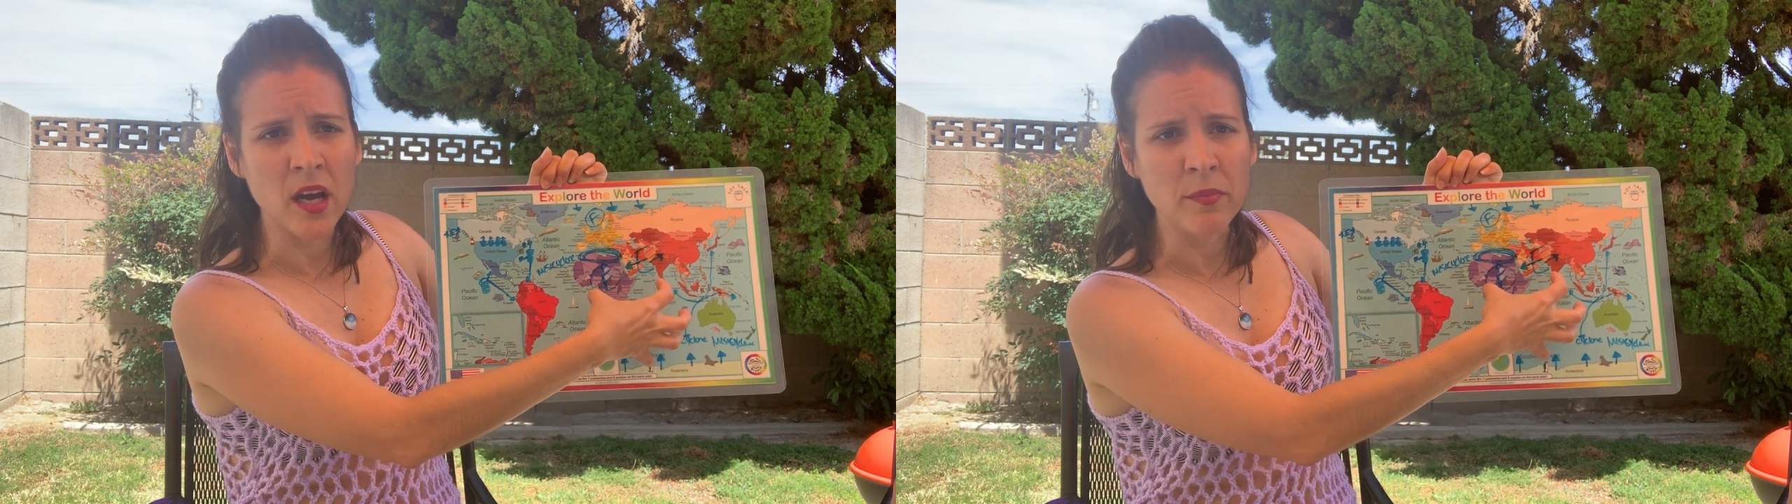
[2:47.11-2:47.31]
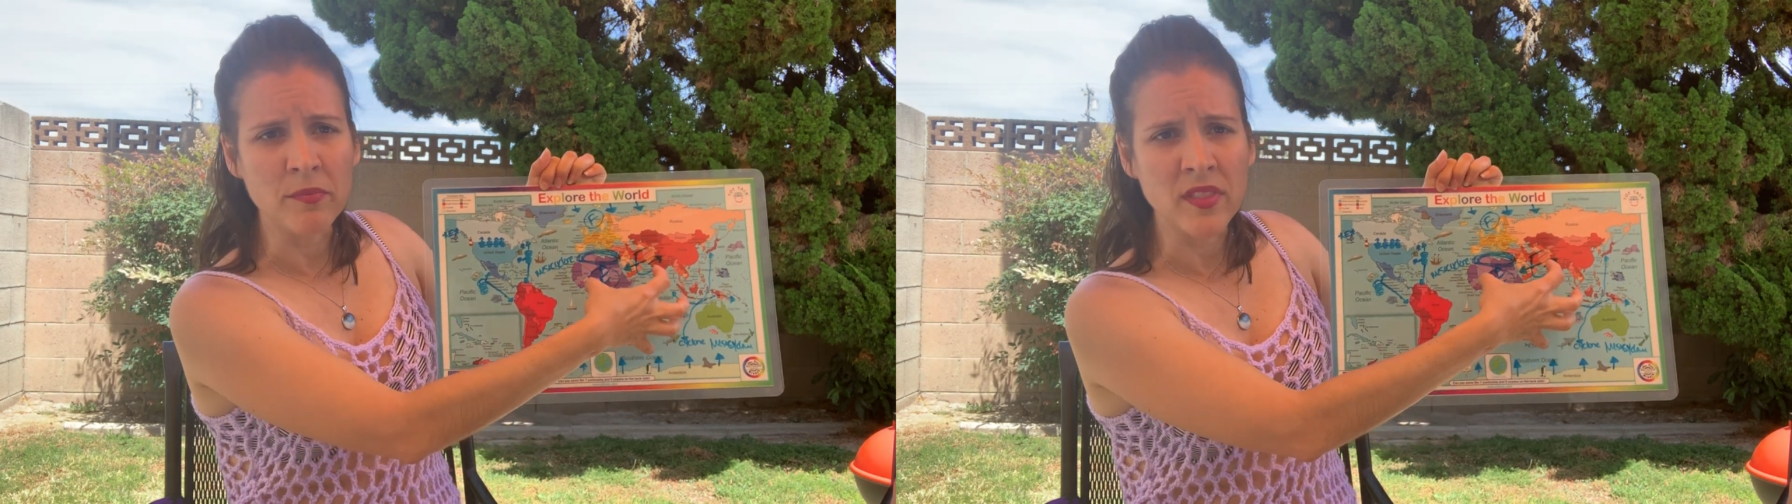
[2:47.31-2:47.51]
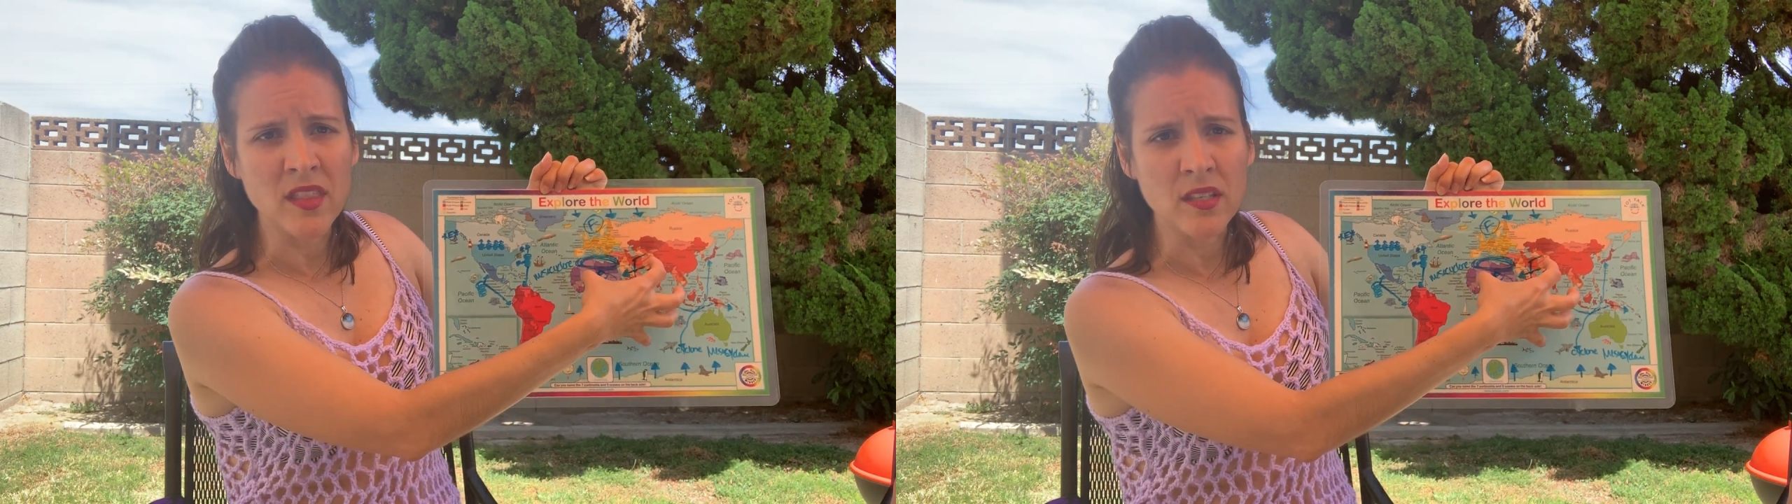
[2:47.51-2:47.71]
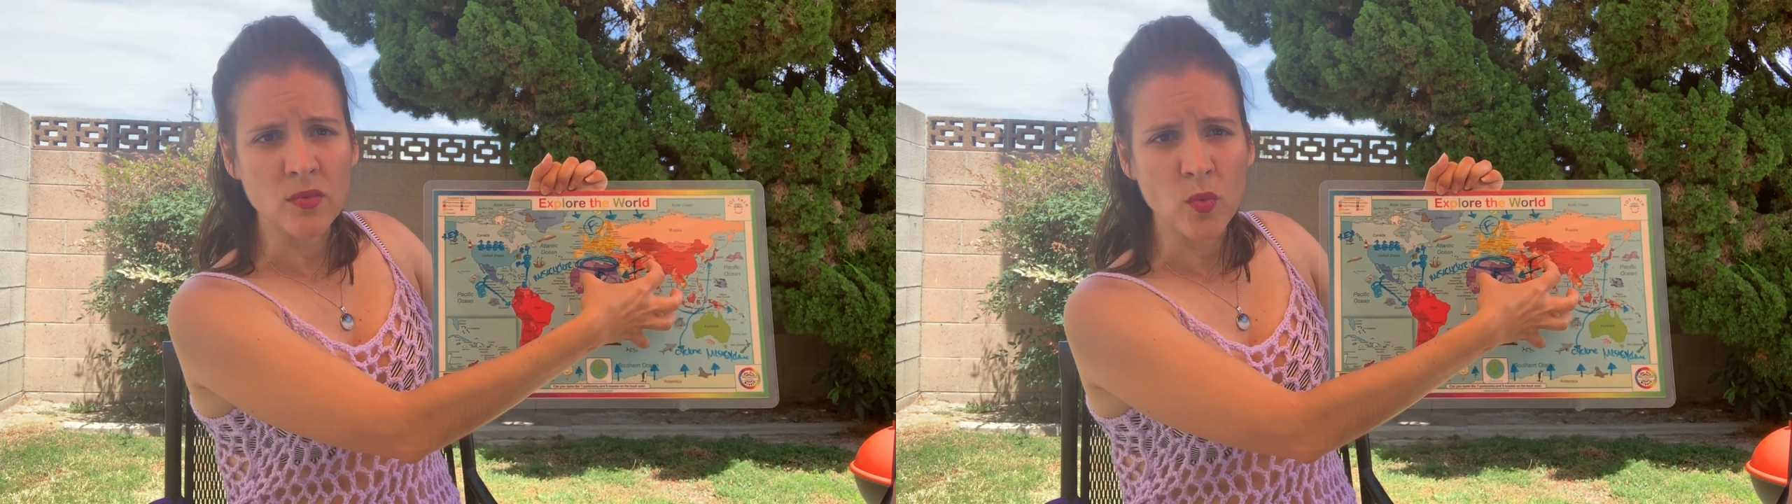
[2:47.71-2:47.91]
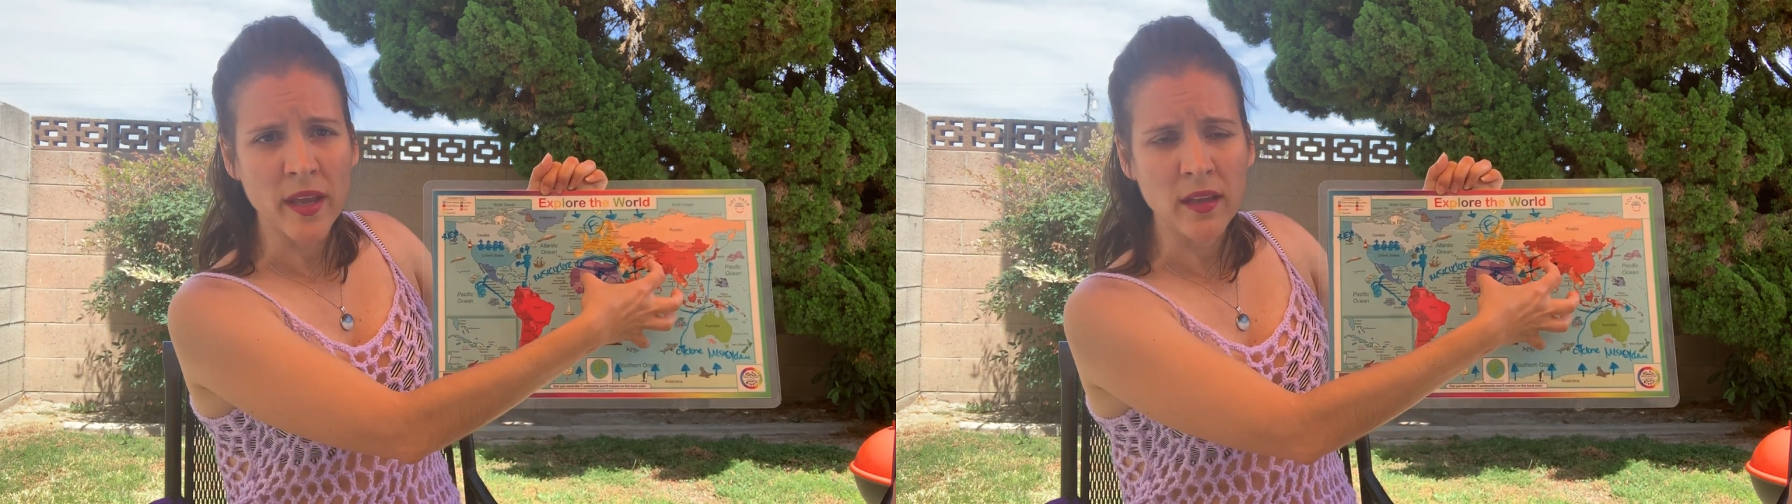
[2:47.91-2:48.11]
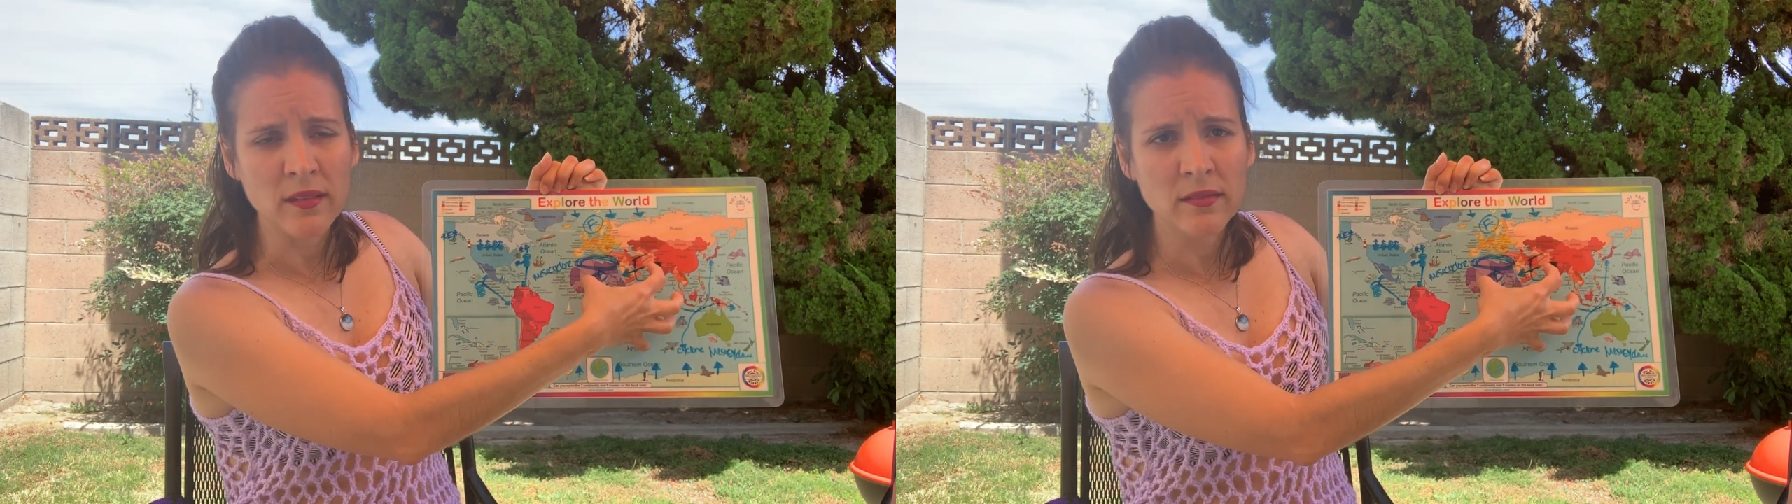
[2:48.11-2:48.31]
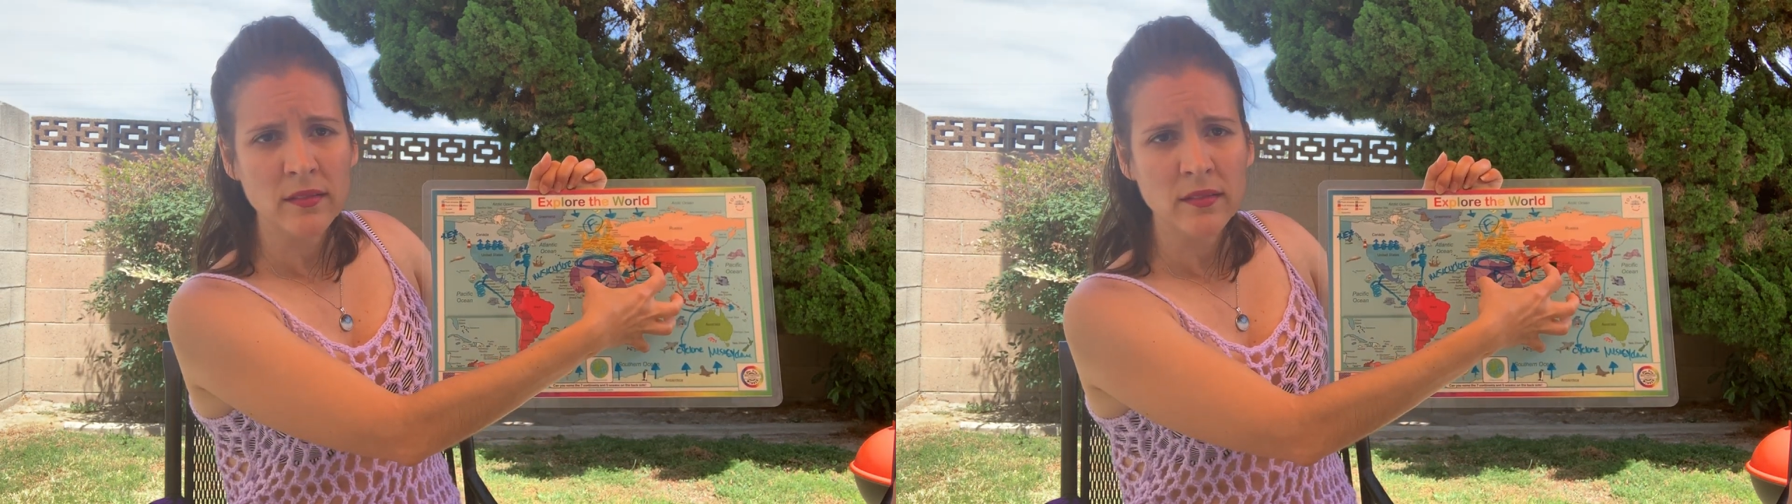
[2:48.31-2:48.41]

up this way.